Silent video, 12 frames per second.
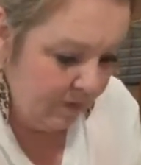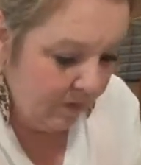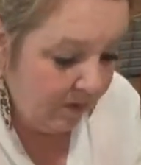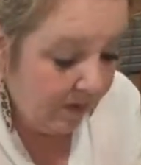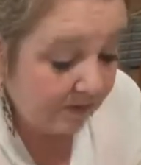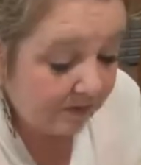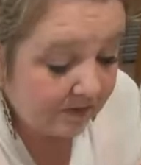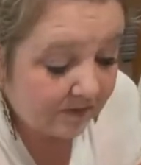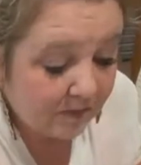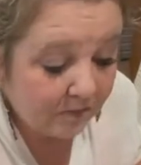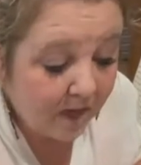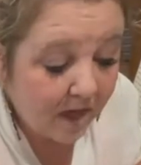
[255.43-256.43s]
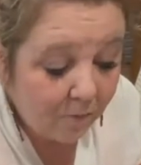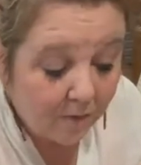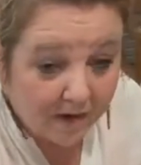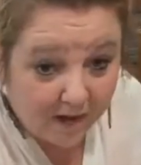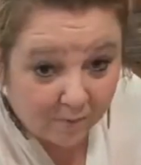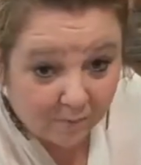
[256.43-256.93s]
Okay, so that
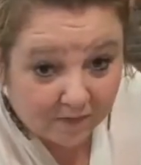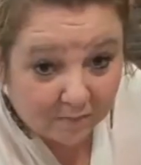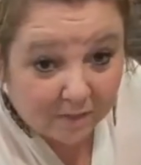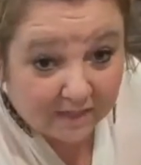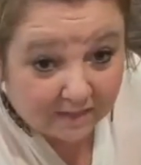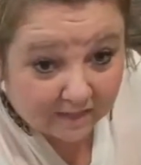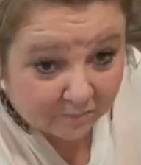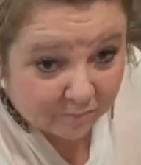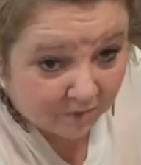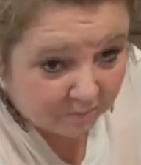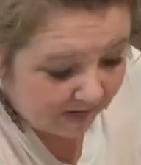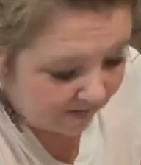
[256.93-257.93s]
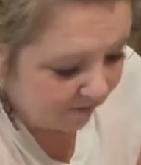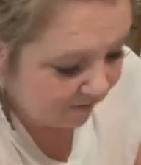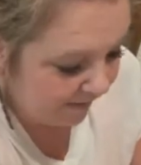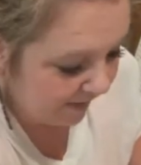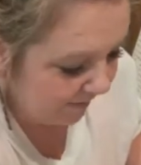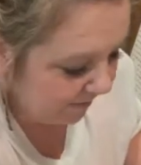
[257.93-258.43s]
way I will get my lid put back
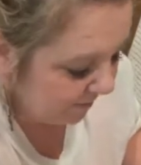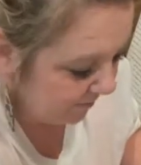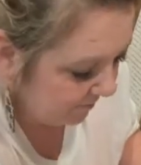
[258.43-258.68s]
on later.